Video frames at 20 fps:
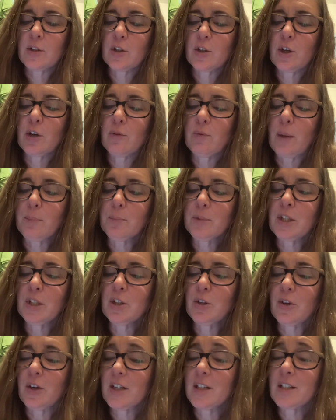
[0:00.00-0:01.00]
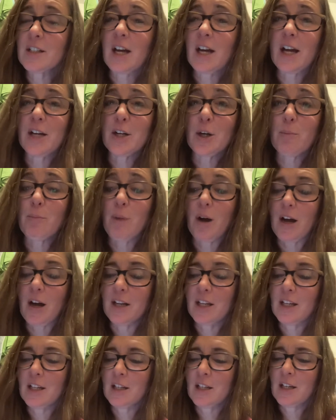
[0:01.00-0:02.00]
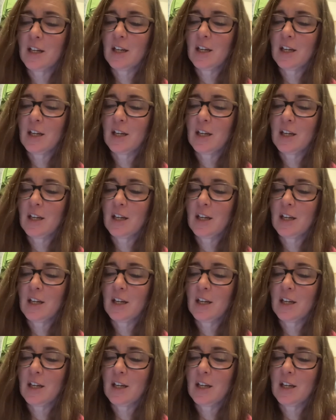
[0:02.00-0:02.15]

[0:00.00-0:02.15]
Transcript: corrupting your entire body.